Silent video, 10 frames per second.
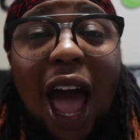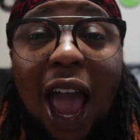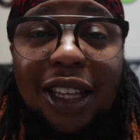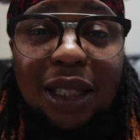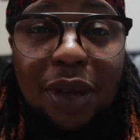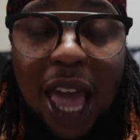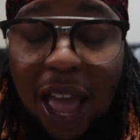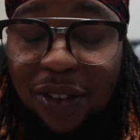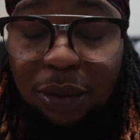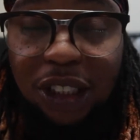I used to be
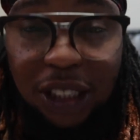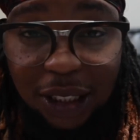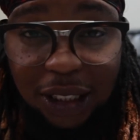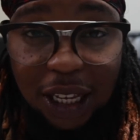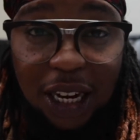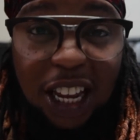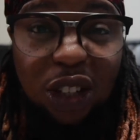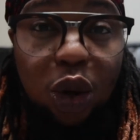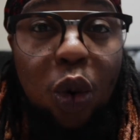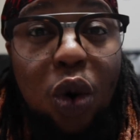having them shits in their
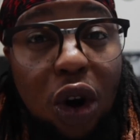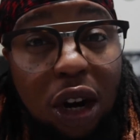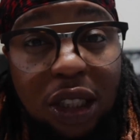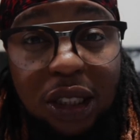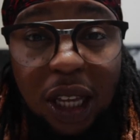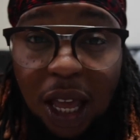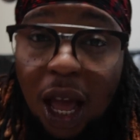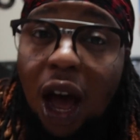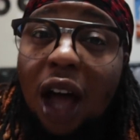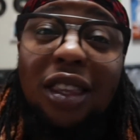doors,
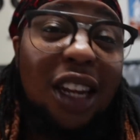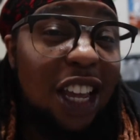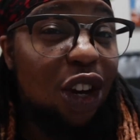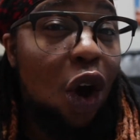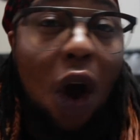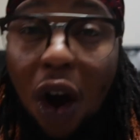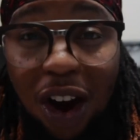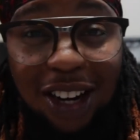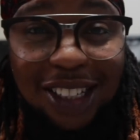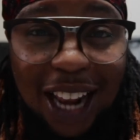under their
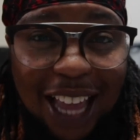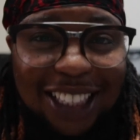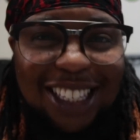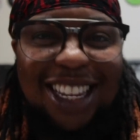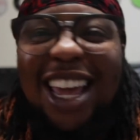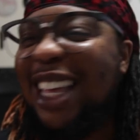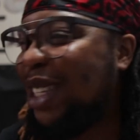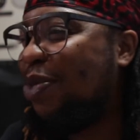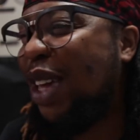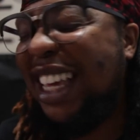cars. Like, these niggas
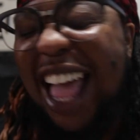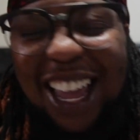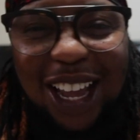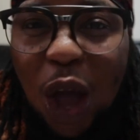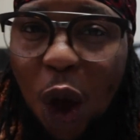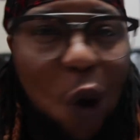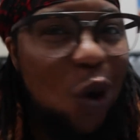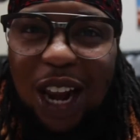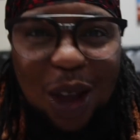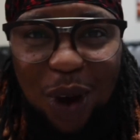would be like
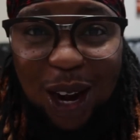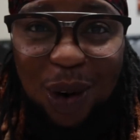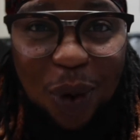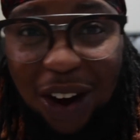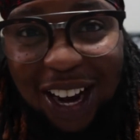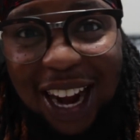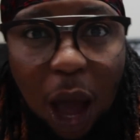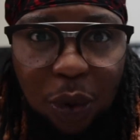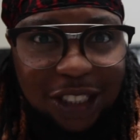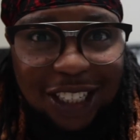on their way to work, and
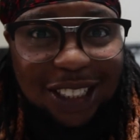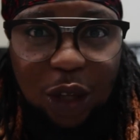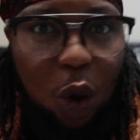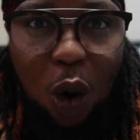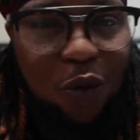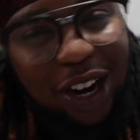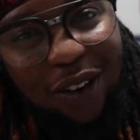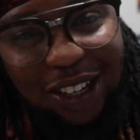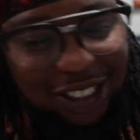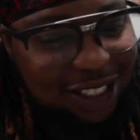I would just go over
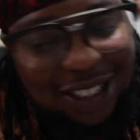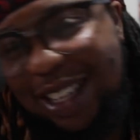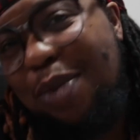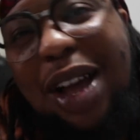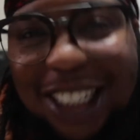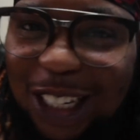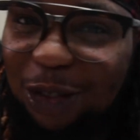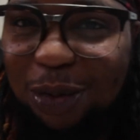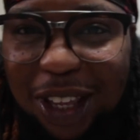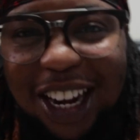there and just get my
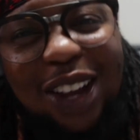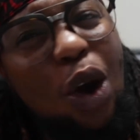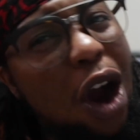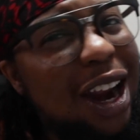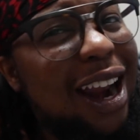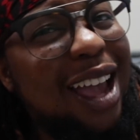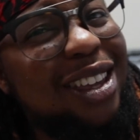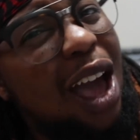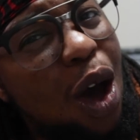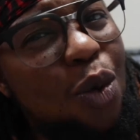shit from under their car. They're
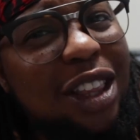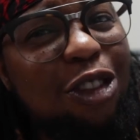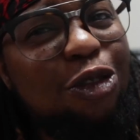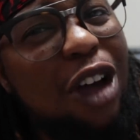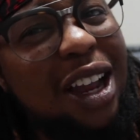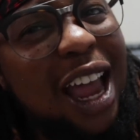like, yo, what the fuck?